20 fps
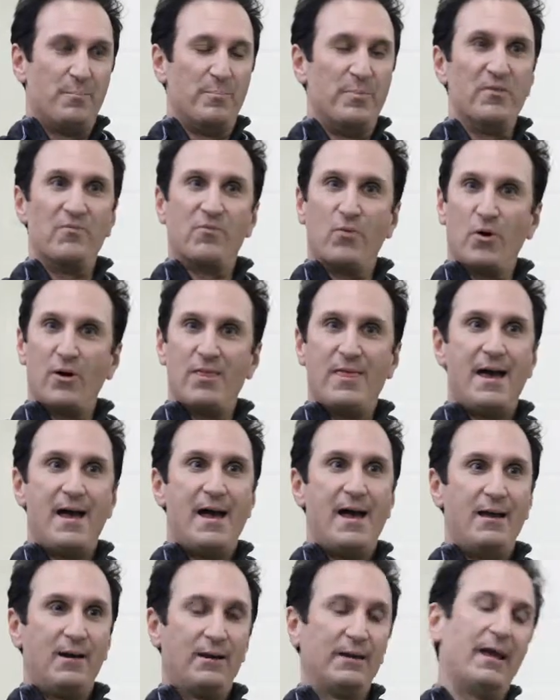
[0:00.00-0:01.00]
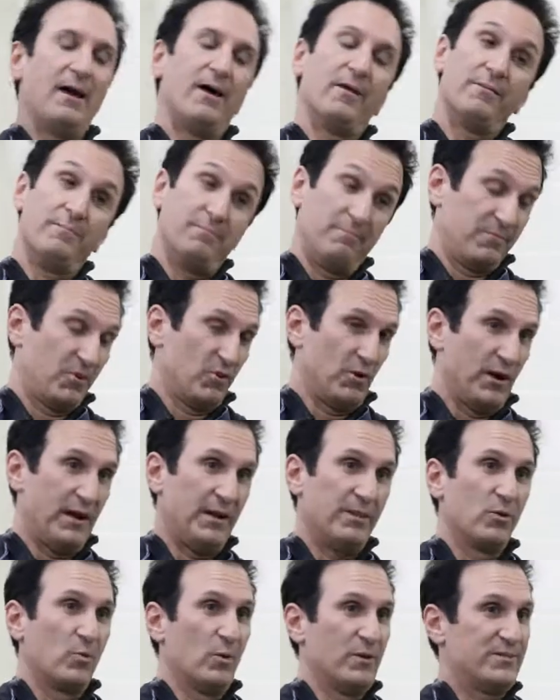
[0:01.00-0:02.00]
Before that, now
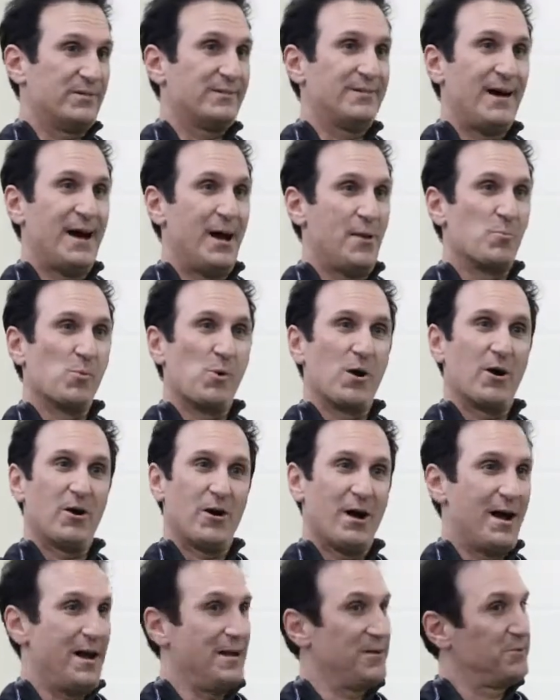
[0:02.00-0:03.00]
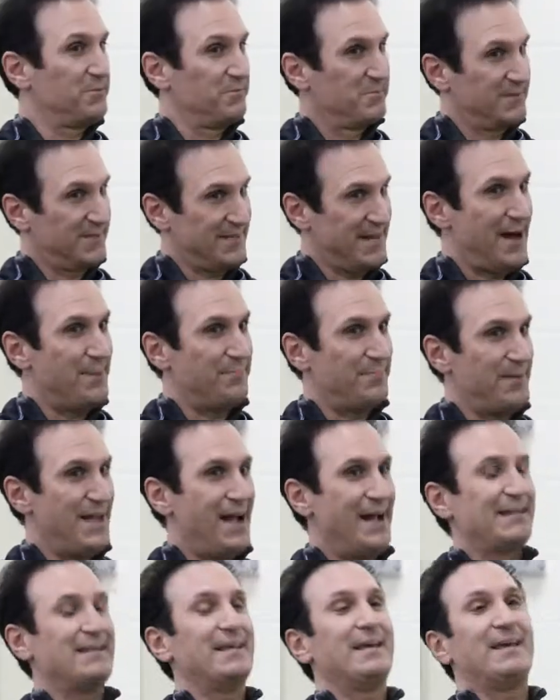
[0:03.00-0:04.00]
granted there was a time where I stopped
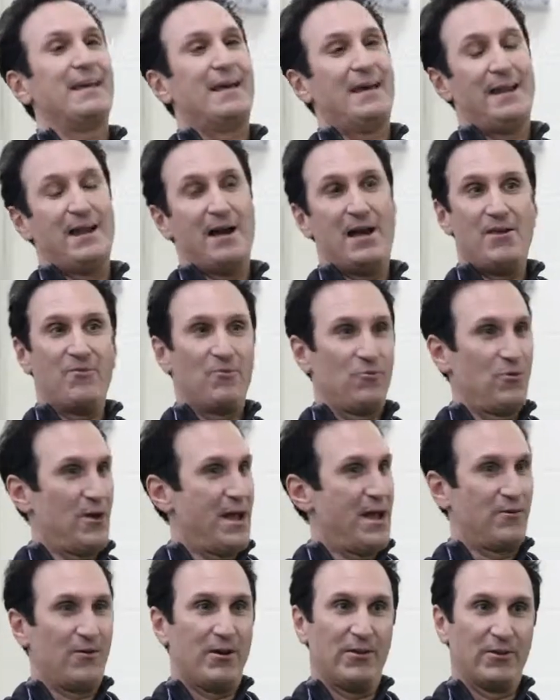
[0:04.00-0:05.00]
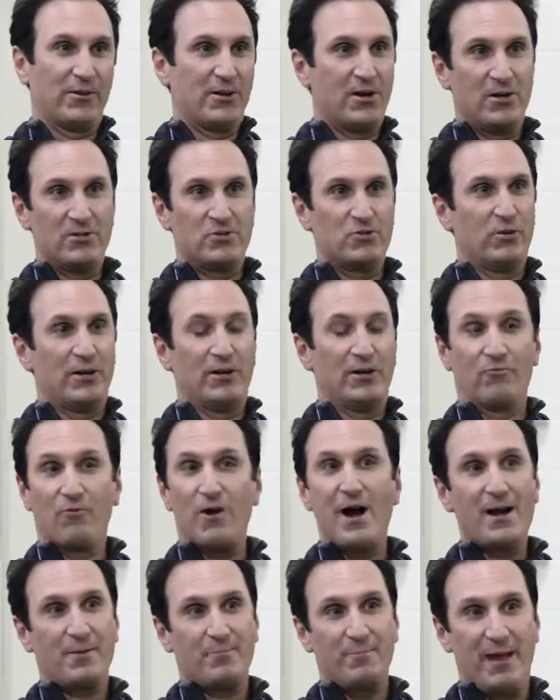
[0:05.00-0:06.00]
acting and I ran around the country in
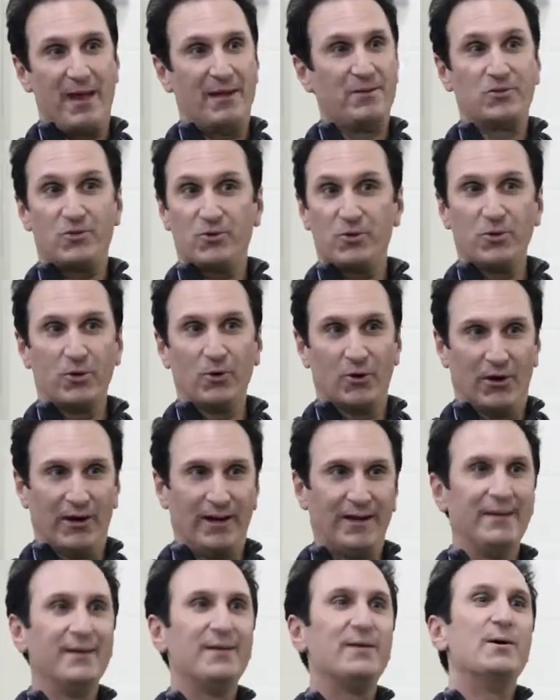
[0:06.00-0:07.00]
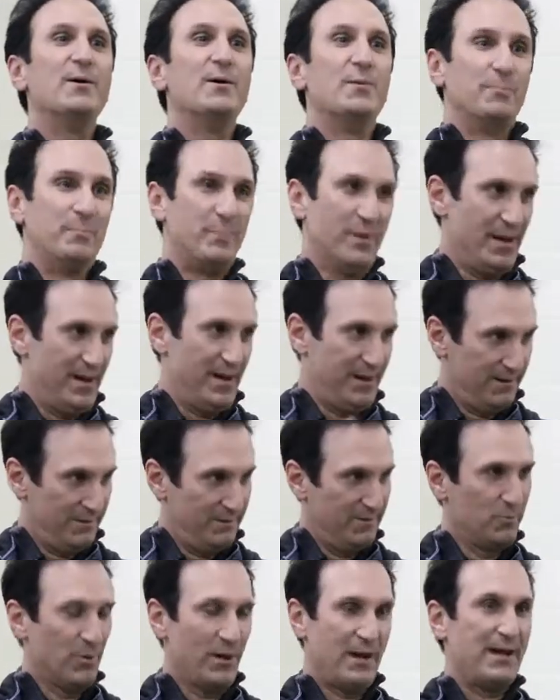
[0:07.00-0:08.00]
rock bands touring,
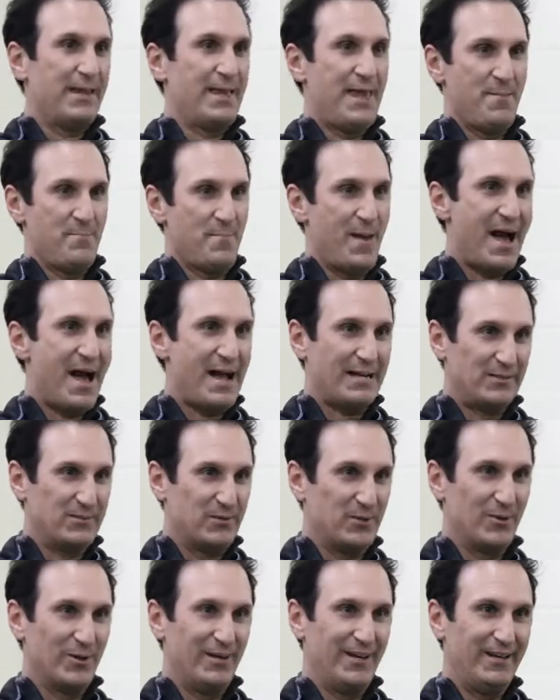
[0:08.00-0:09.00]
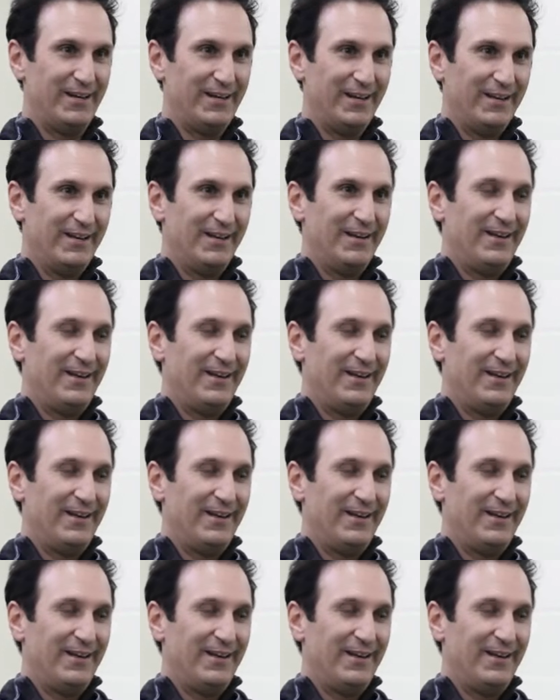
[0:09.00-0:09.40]
but when I came back to it,